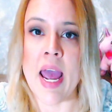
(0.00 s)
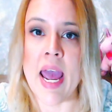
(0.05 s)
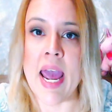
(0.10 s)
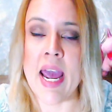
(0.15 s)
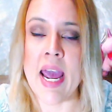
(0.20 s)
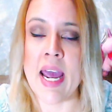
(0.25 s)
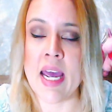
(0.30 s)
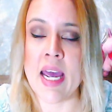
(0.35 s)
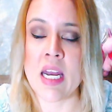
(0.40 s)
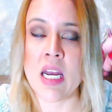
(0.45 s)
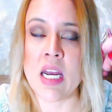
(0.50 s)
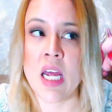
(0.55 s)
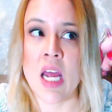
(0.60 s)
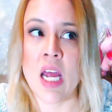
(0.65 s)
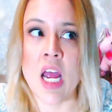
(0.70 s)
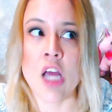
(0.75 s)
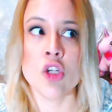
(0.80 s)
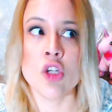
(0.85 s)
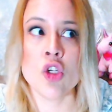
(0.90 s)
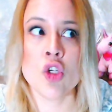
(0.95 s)
and
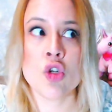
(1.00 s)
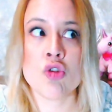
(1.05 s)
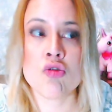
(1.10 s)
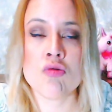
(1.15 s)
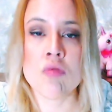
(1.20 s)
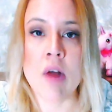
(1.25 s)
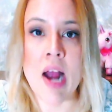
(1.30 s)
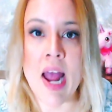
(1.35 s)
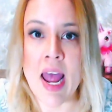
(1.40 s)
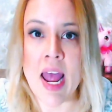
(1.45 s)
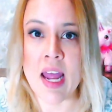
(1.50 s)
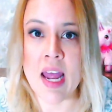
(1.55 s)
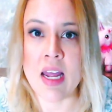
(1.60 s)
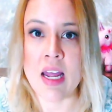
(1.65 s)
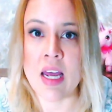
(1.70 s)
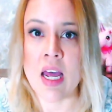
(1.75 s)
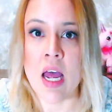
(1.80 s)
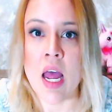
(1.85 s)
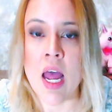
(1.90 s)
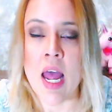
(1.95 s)

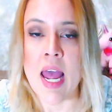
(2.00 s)
drag